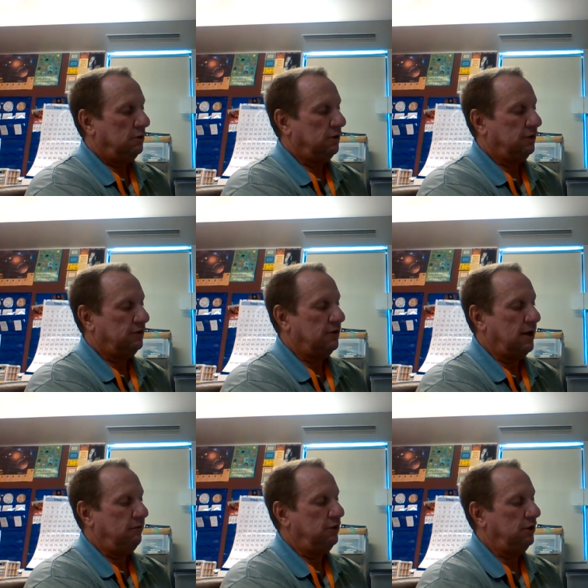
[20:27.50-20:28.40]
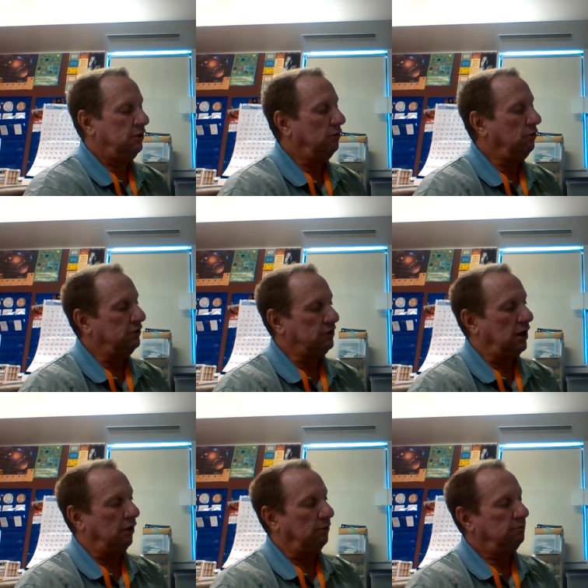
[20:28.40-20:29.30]
a seven in the ones
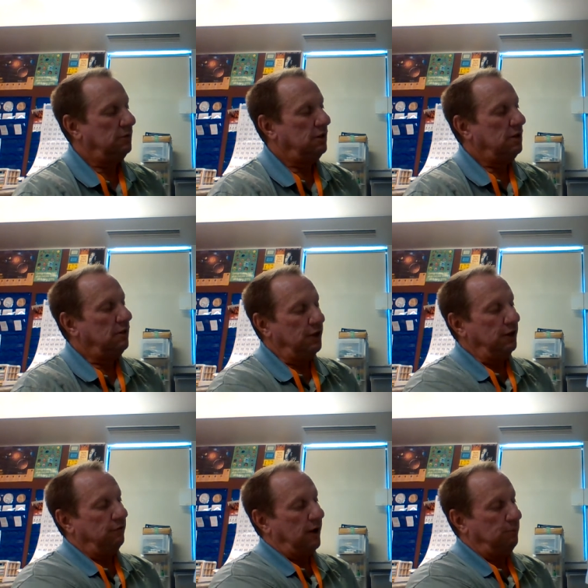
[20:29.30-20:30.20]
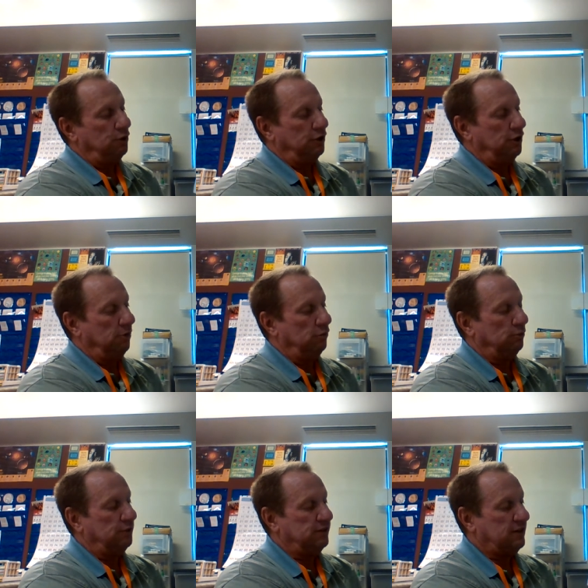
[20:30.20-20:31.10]
column. Then if I put a number
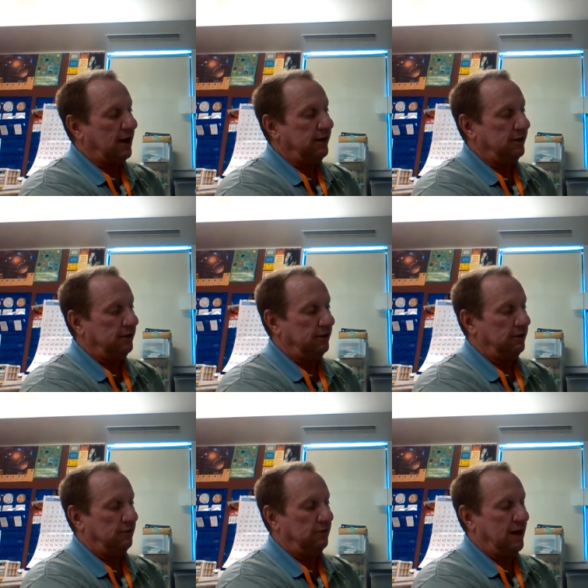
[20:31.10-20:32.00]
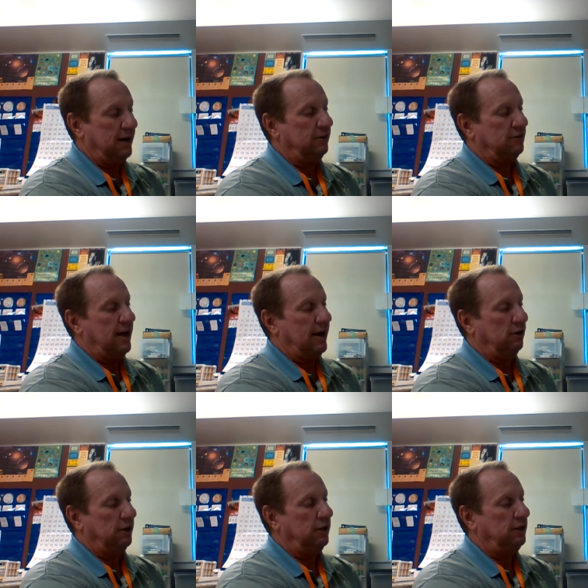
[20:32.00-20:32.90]
beside it, that is
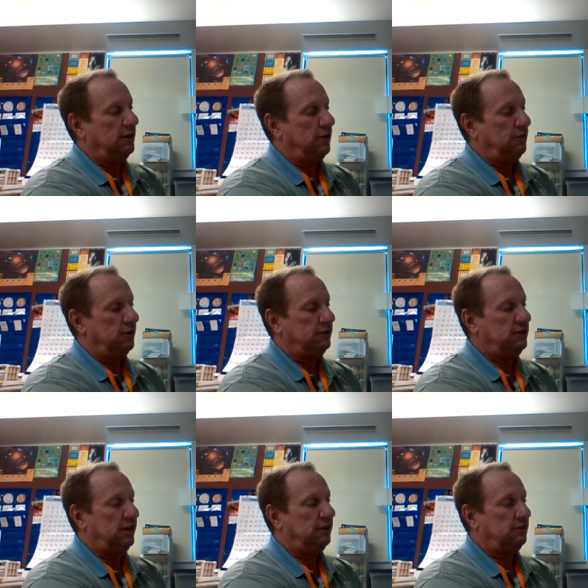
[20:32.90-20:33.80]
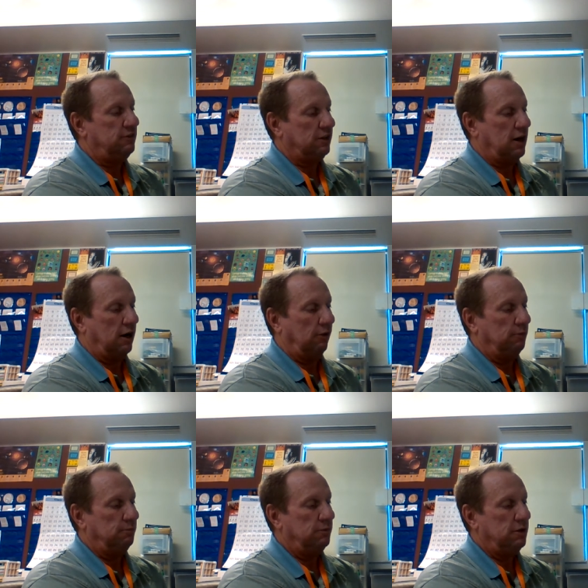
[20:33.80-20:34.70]
now in the tens
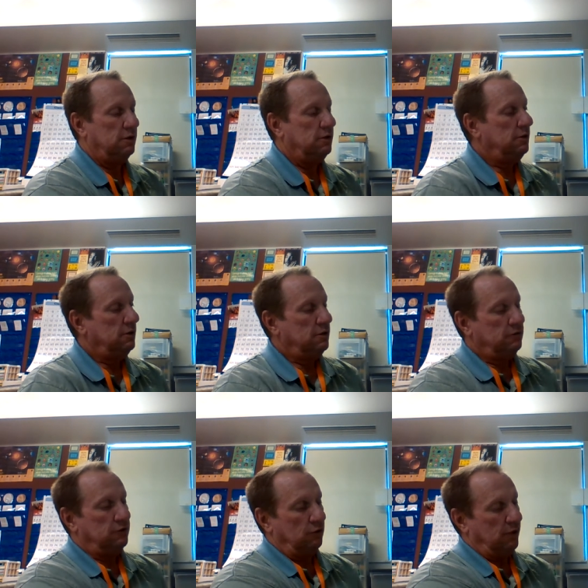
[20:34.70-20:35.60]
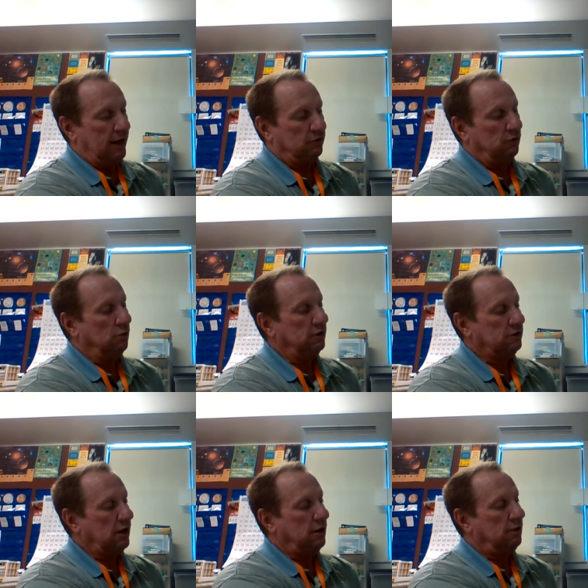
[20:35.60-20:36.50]
column. So that's the ones
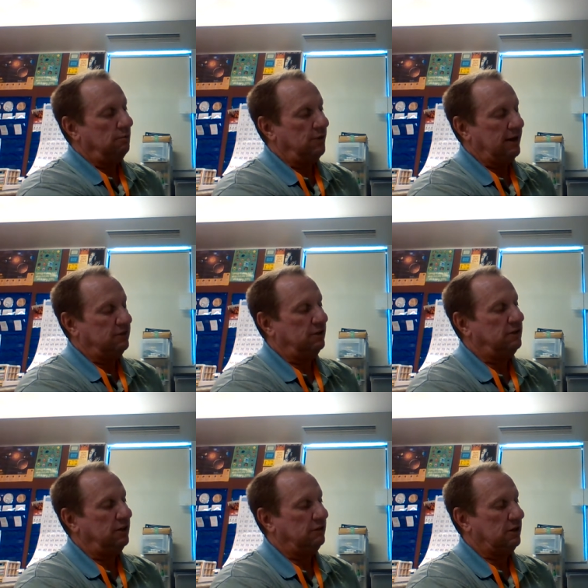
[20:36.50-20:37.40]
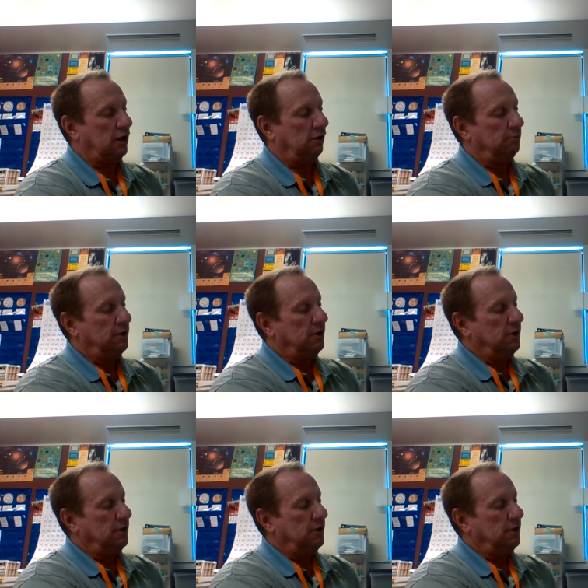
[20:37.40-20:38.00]
column, that's the tens column.